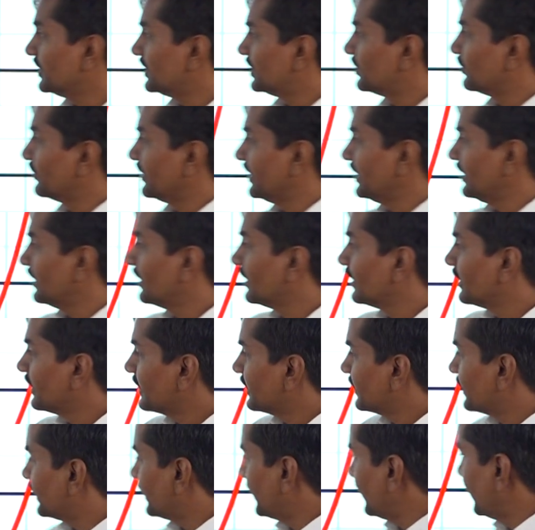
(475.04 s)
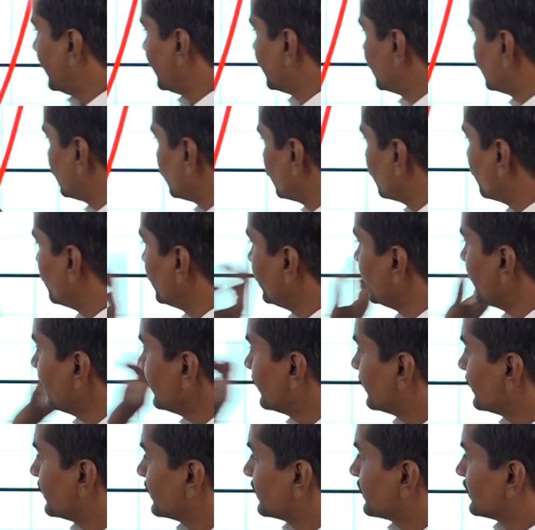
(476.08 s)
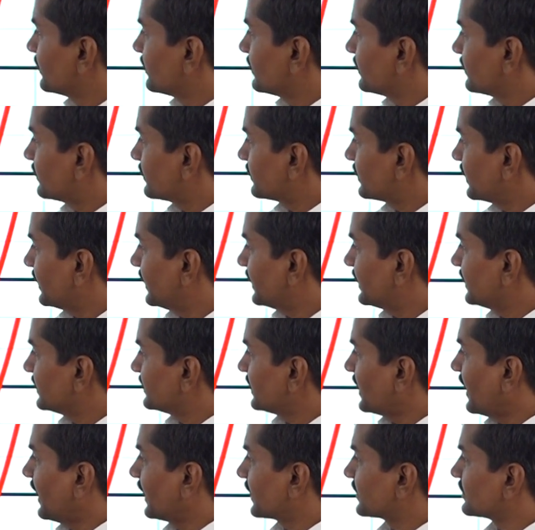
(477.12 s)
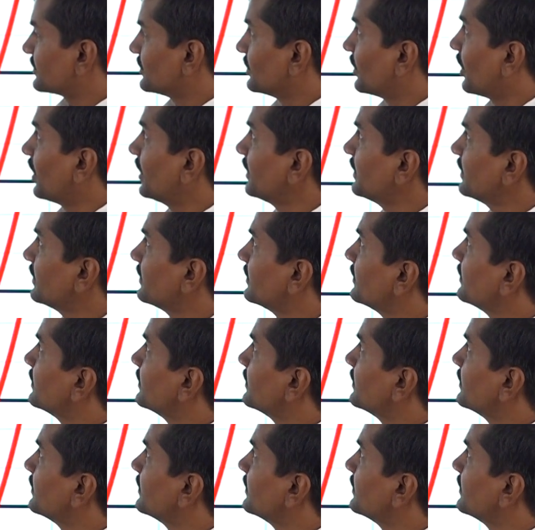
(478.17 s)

between a to b, say it is x naught,